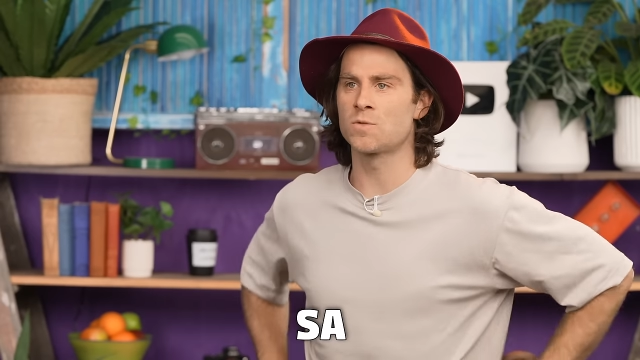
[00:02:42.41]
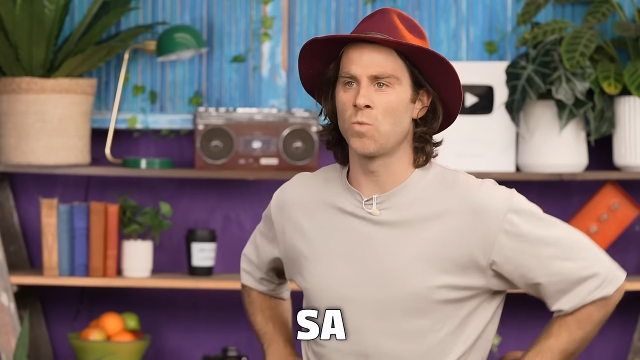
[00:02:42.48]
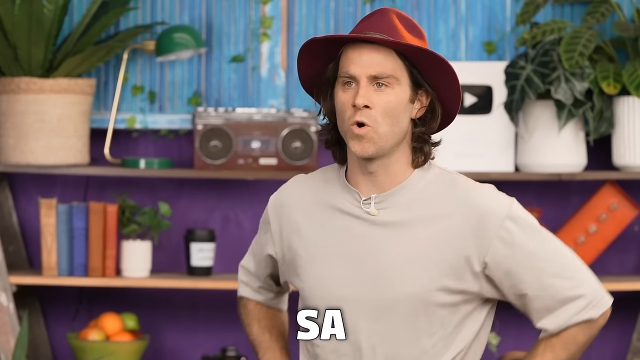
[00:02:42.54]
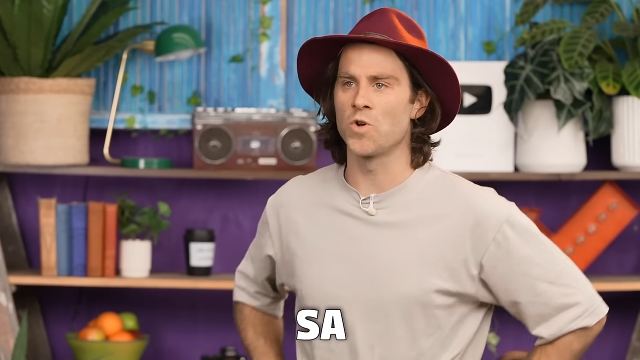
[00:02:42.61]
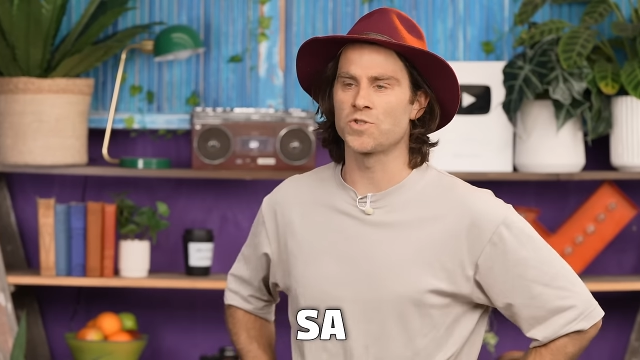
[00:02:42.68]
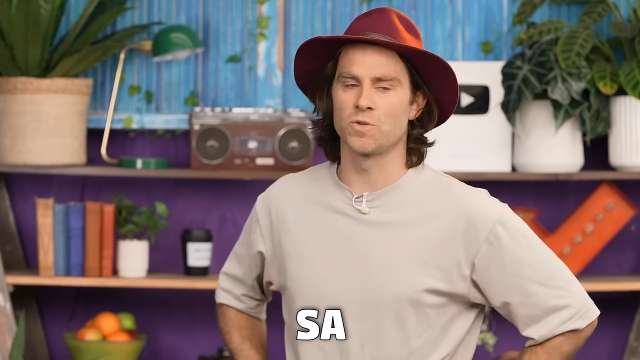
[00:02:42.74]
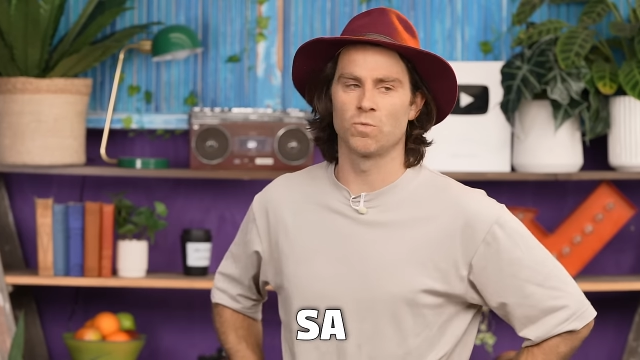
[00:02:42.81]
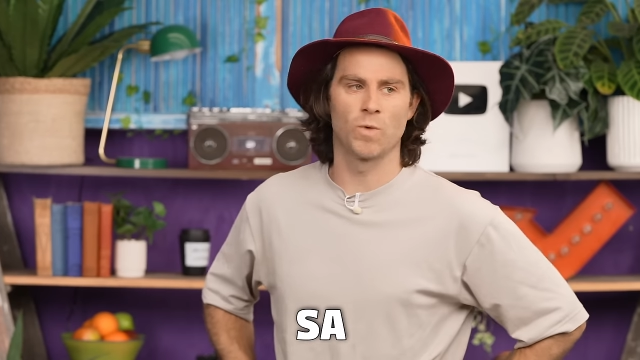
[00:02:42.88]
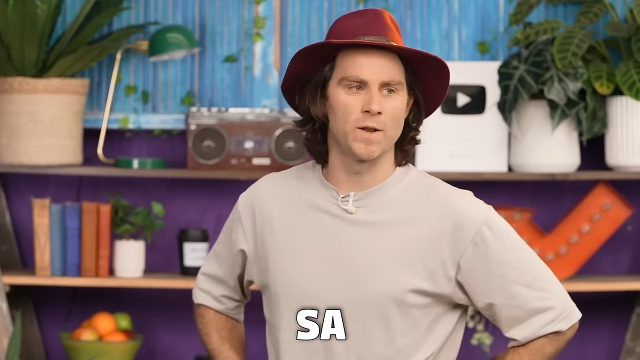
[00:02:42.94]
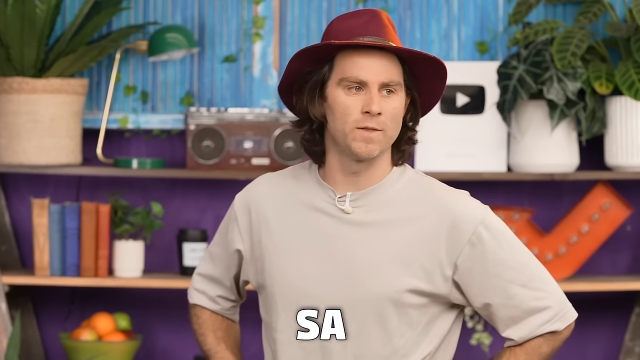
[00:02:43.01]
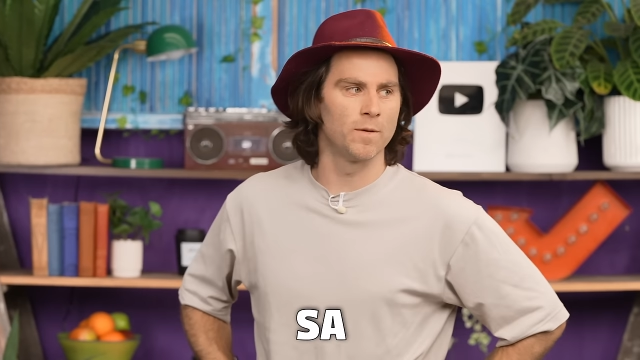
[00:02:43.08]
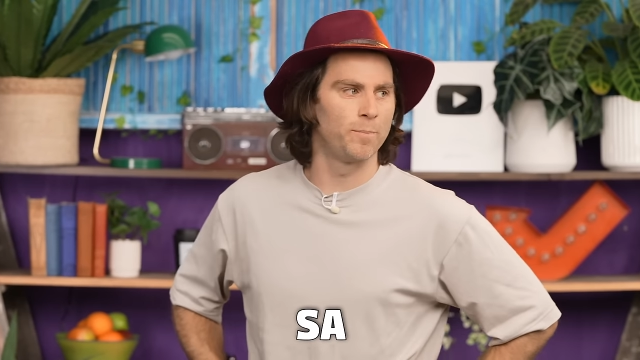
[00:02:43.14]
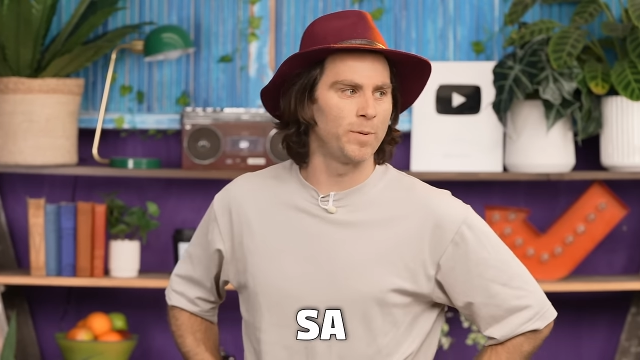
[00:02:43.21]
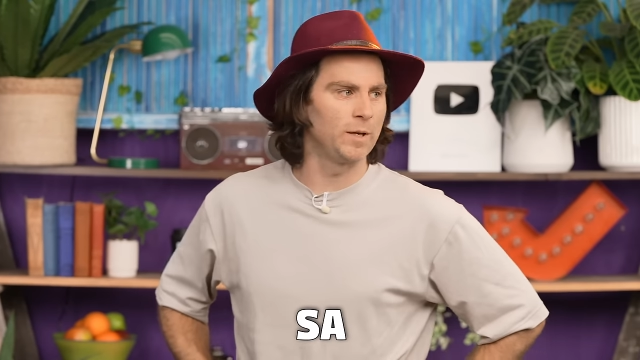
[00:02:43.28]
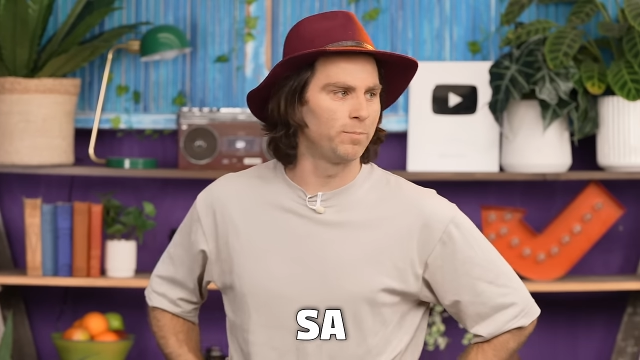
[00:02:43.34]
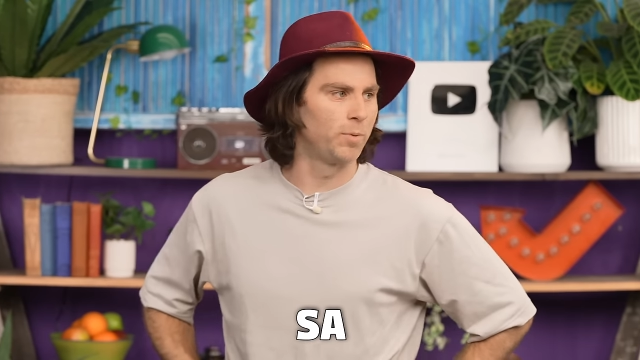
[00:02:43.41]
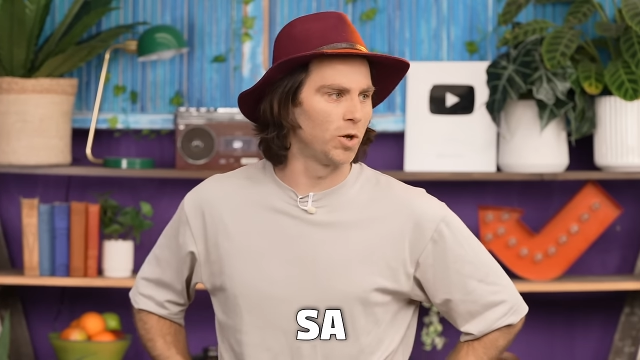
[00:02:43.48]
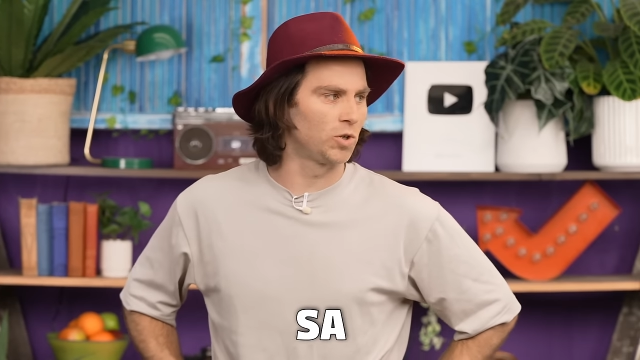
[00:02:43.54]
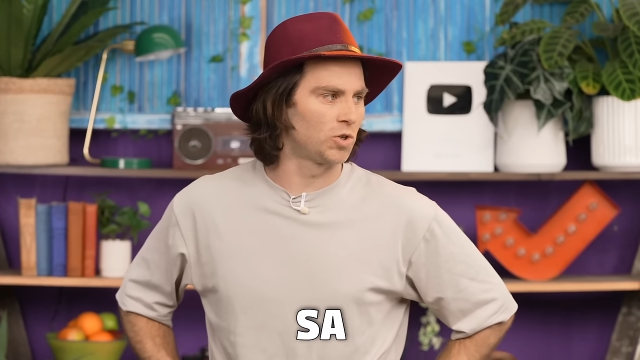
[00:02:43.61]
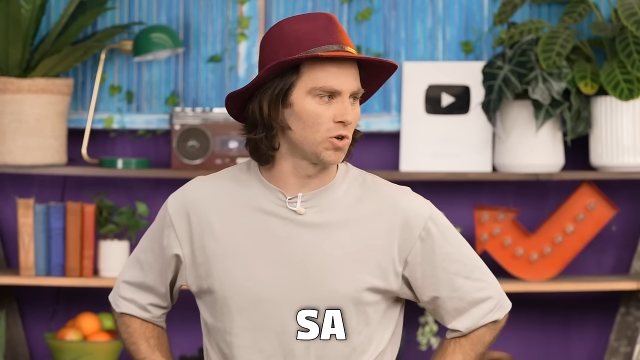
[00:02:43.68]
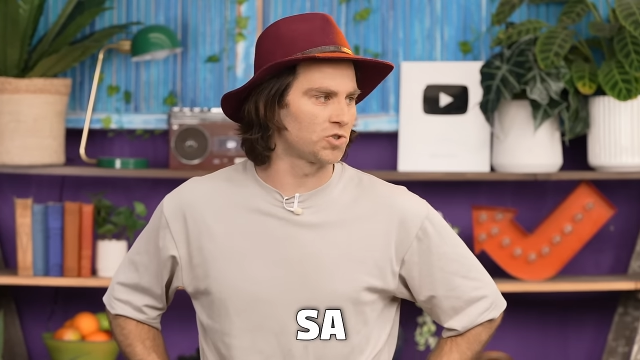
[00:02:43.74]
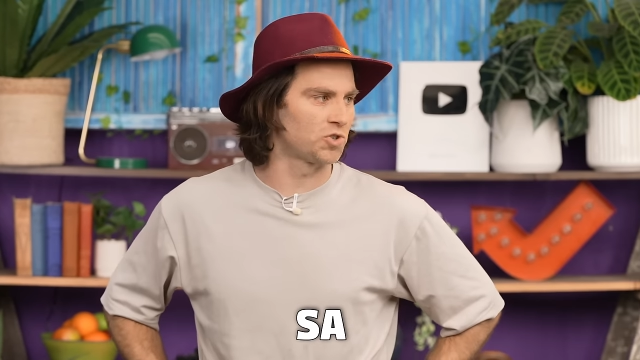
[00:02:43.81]
worse than when the Big
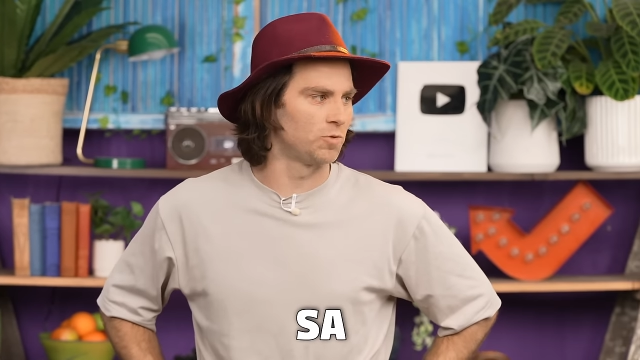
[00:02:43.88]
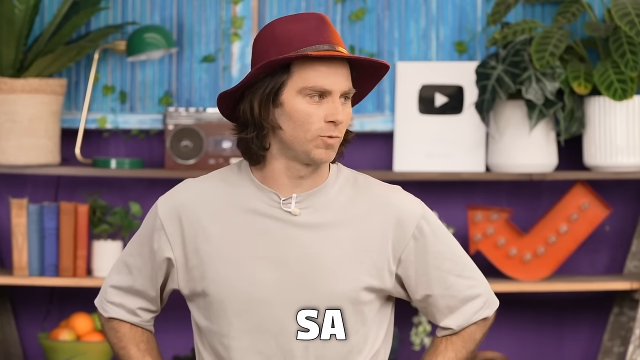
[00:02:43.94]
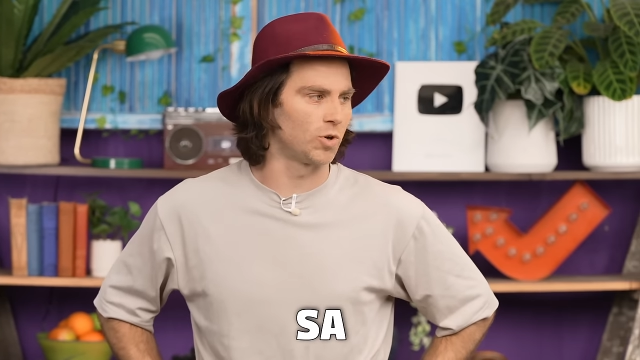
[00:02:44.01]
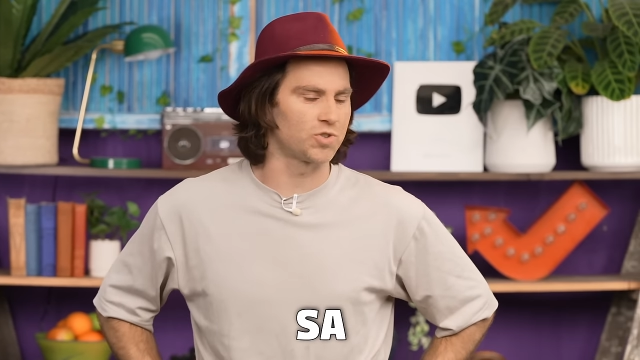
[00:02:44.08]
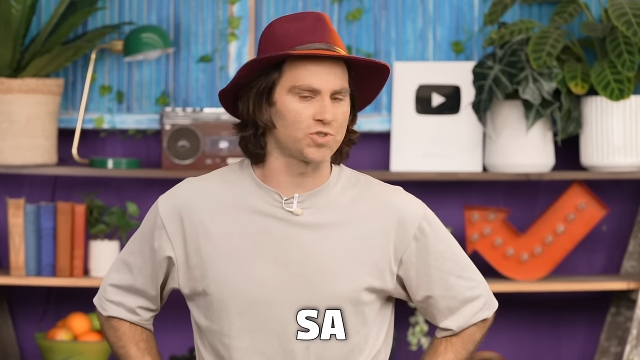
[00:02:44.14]
Bird costume got